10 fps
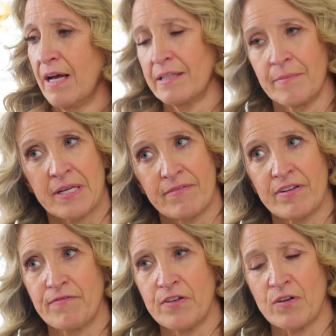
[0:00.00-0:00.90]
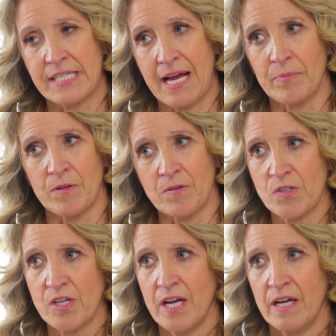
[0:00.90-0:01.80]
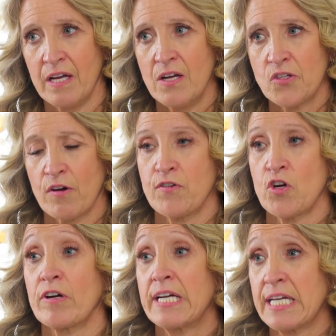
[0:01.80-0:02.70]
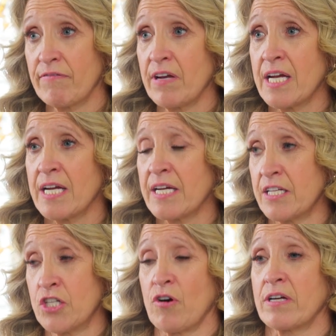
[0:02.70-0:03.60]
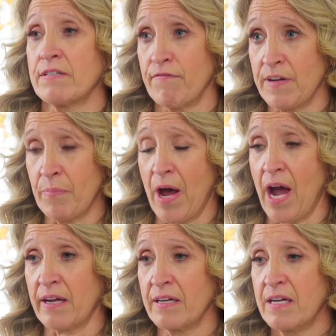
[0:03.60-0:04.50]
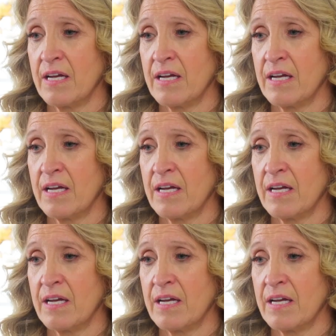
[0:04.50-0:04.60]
Let me give you a few examples. So if you're giving constructive feedback